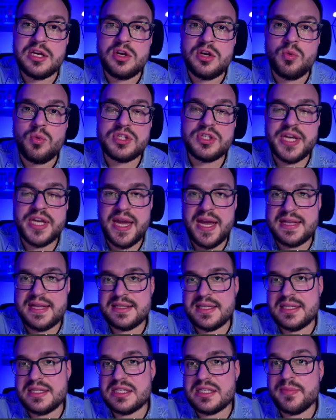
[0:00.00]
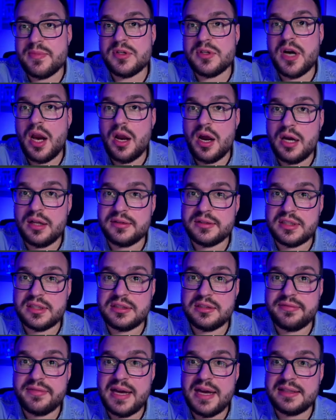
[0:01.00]
which has similar
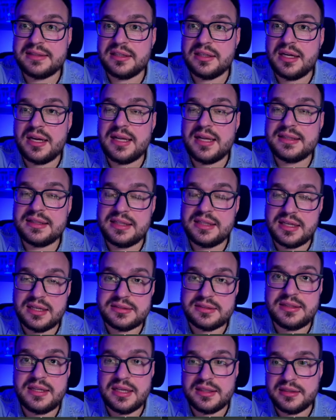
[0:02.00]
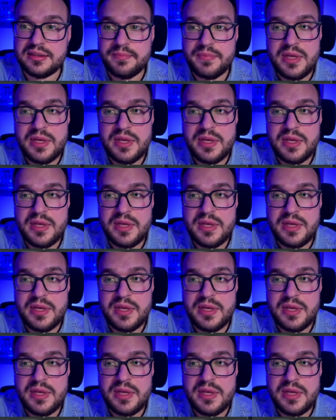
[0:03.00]
content that Unlinked did.